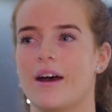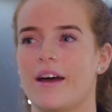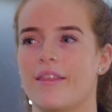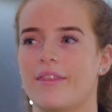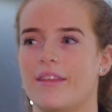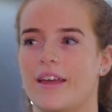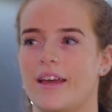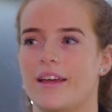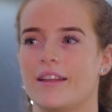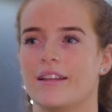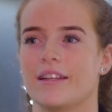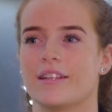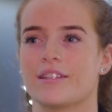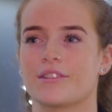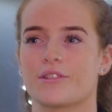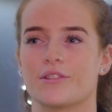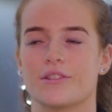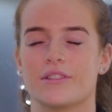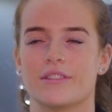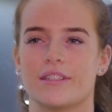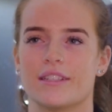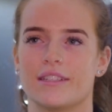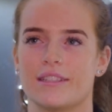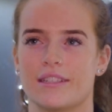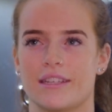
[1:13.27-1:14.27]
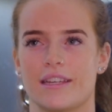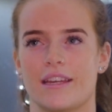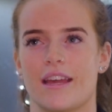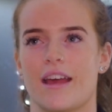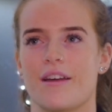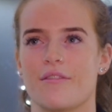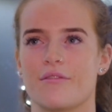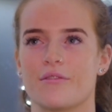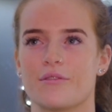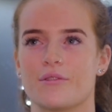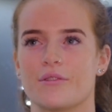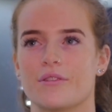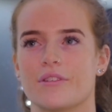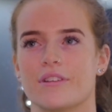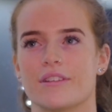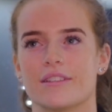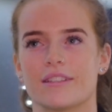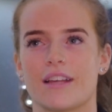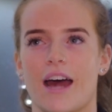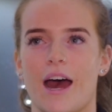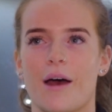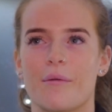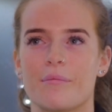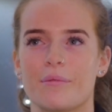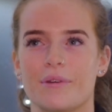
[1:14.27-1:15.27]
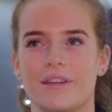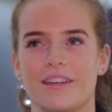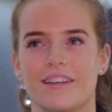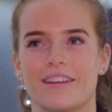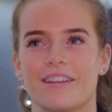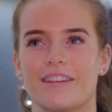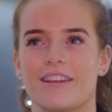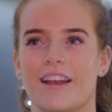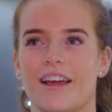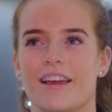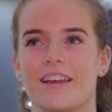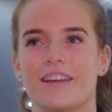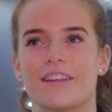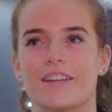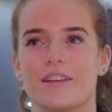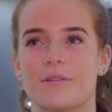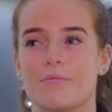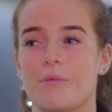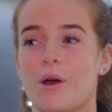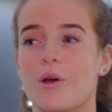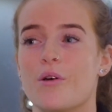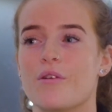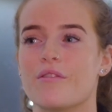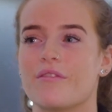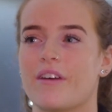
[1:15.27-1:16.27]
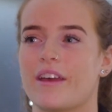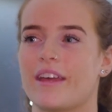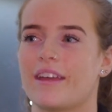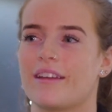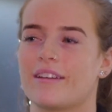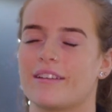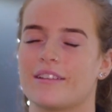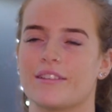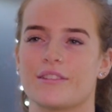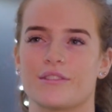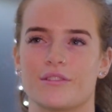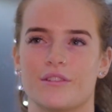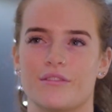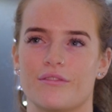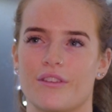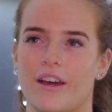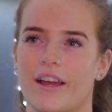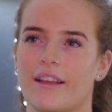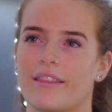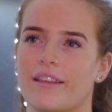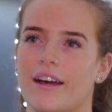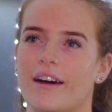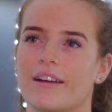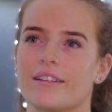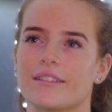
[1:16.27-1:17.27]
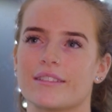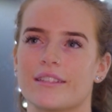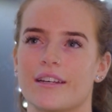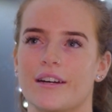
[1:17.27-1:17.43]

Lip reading: and then it's good to see everyone is happy and like you're motivating and stuff like that.